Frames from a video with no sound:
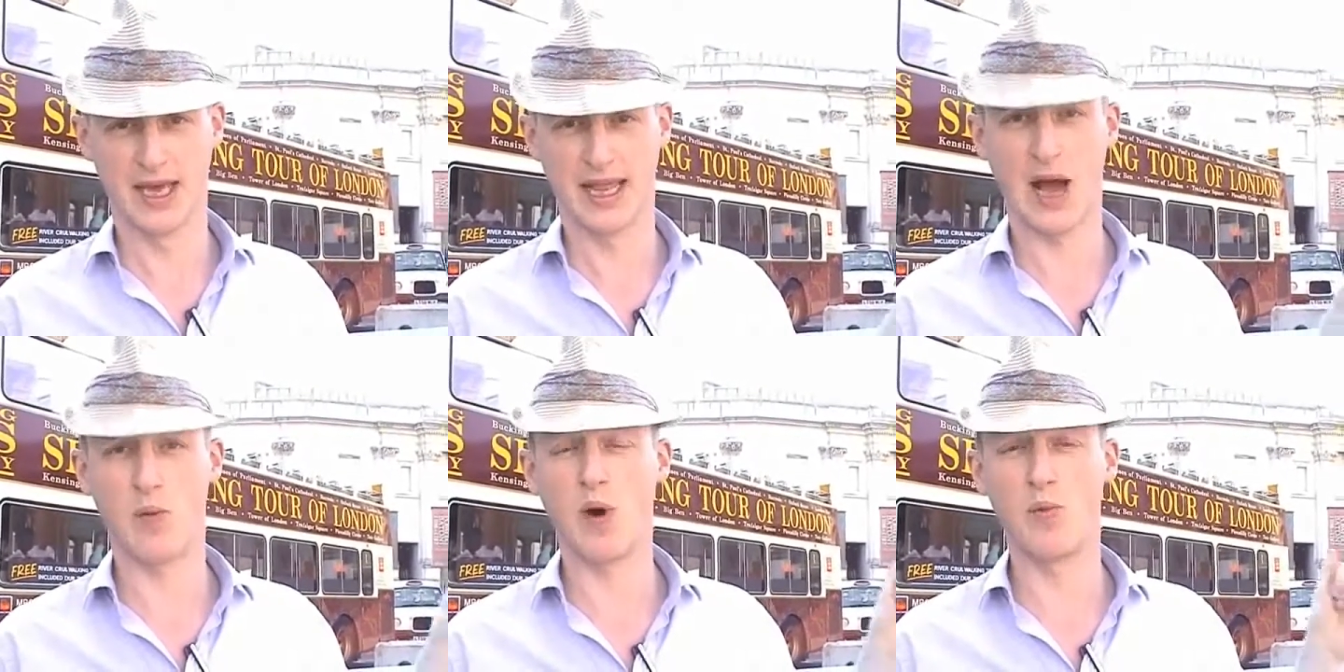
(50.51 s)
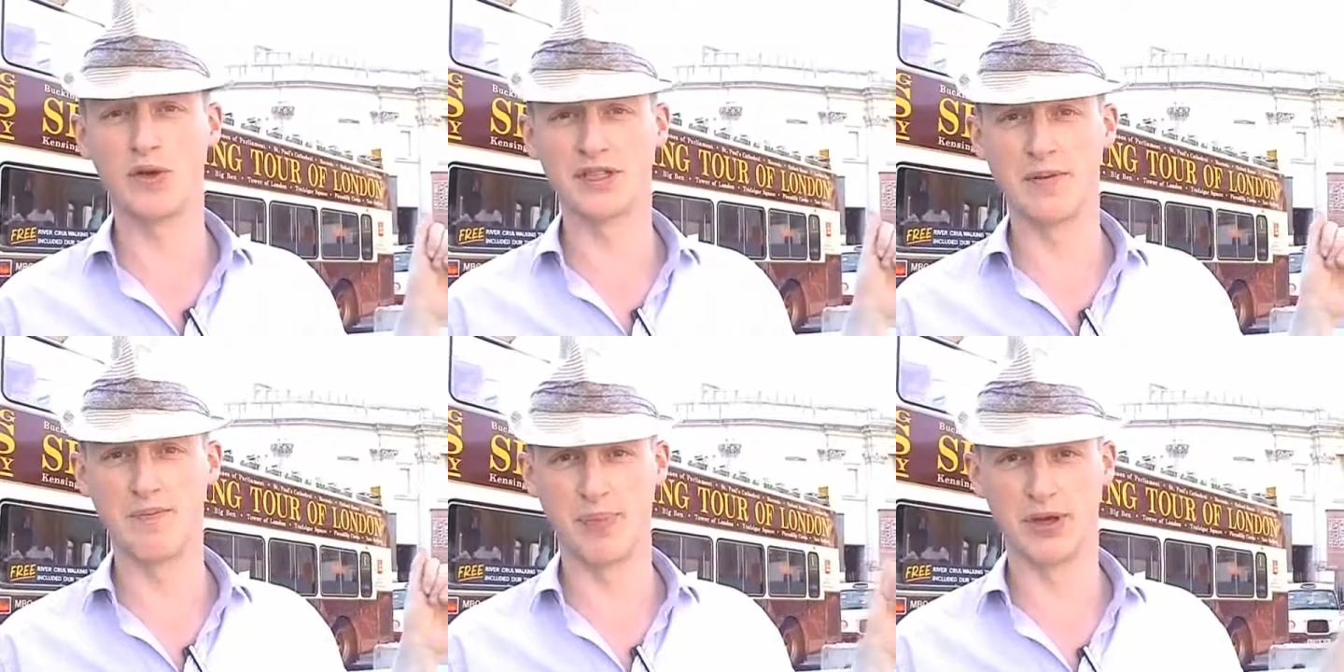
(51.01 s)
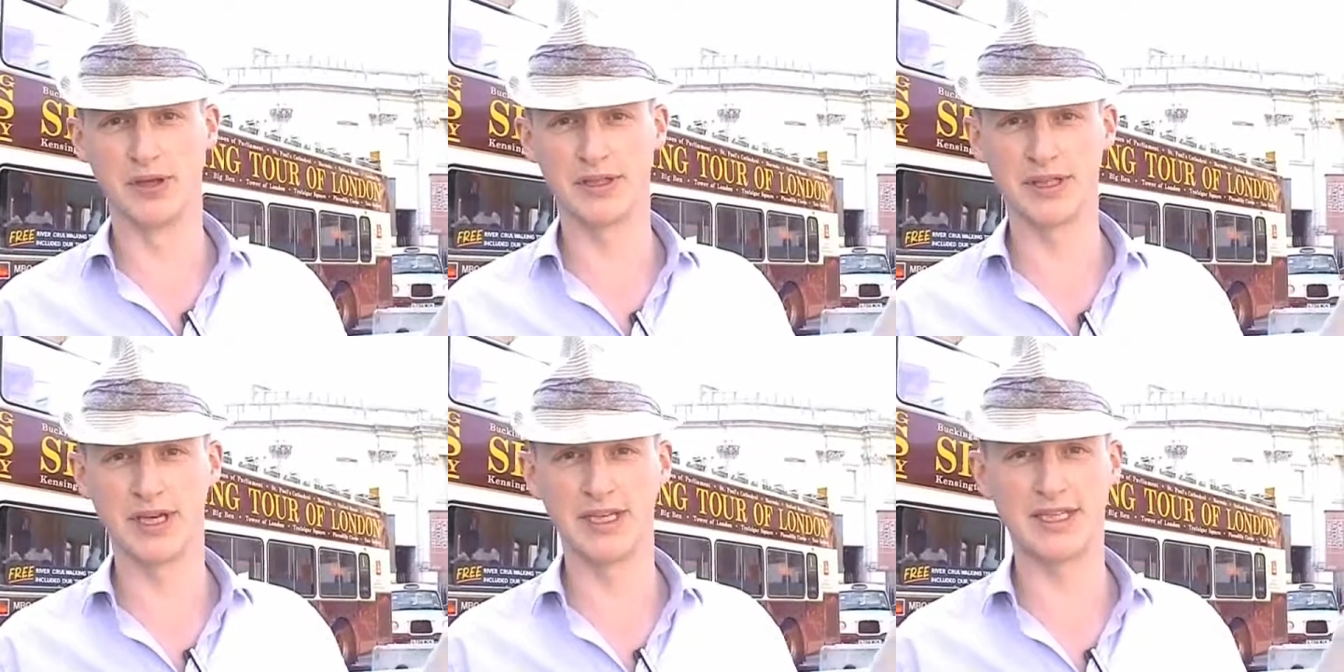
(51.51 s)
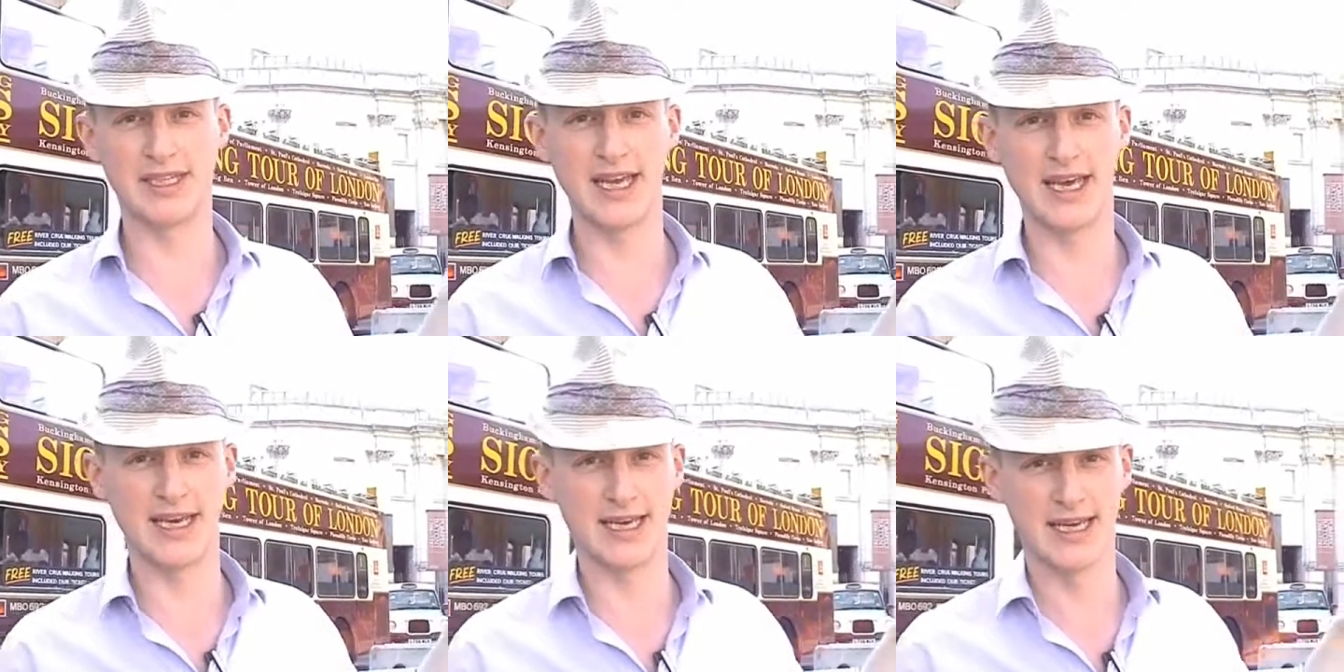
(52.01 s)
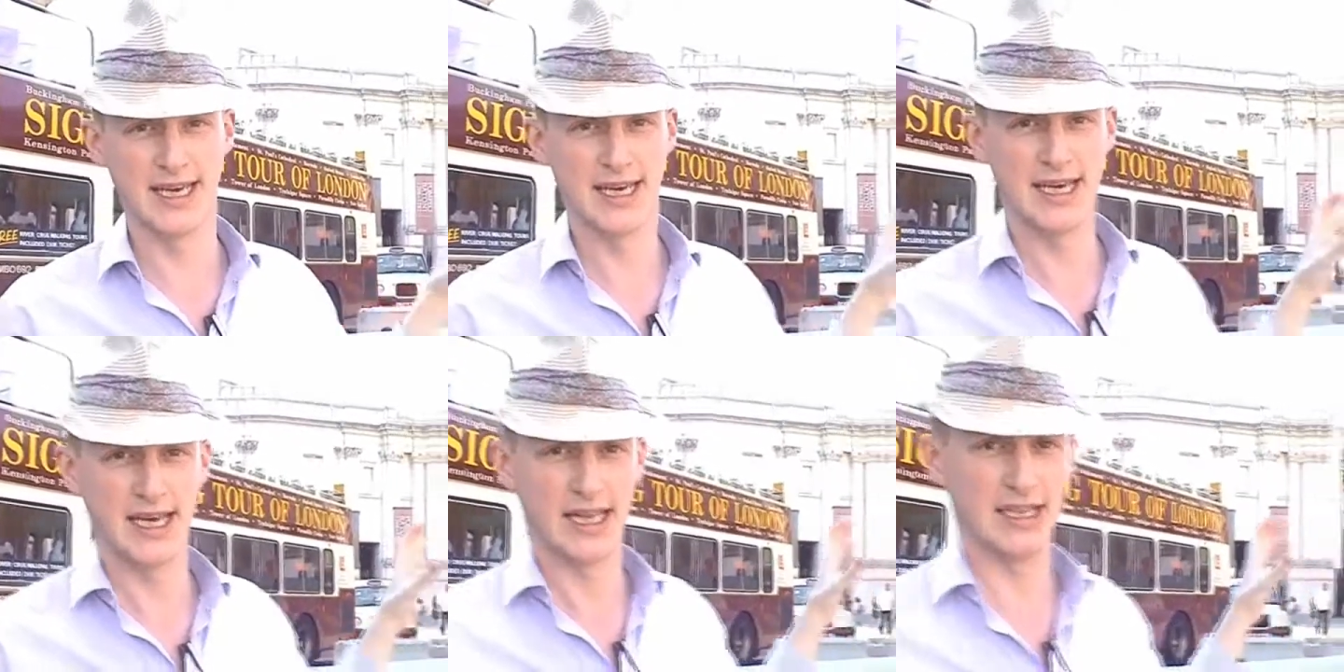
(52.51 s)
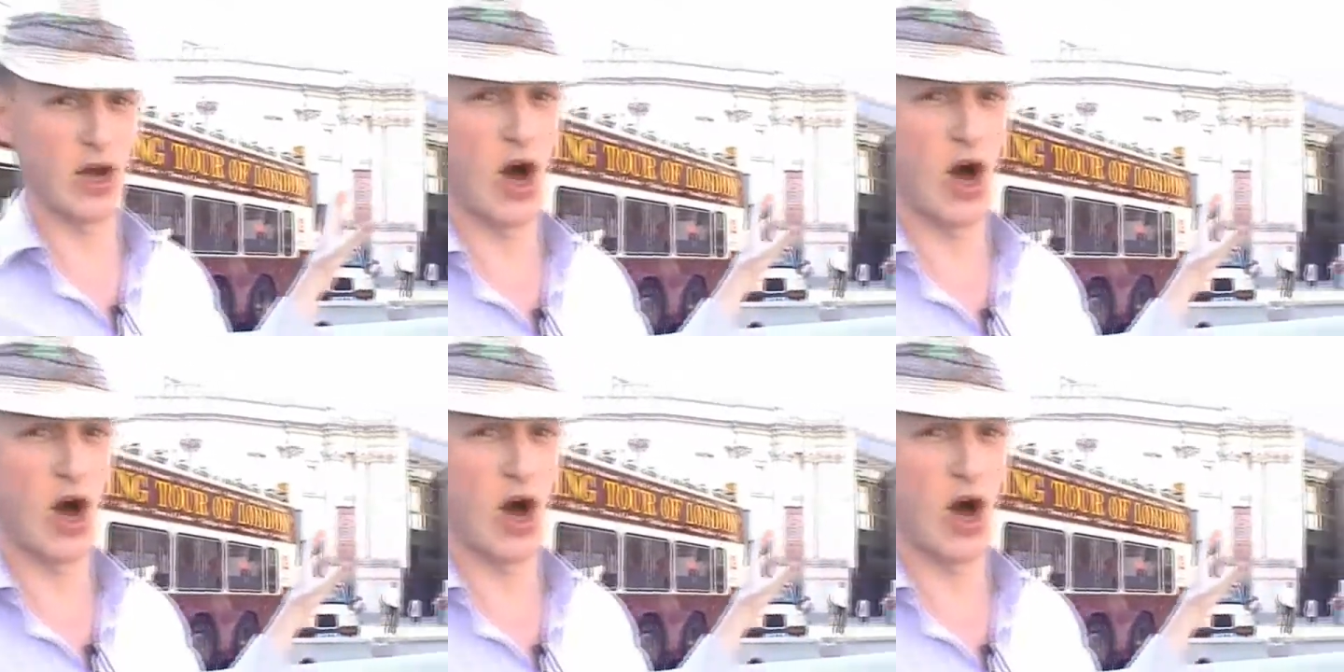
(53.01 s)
That one wasn't built, and instead this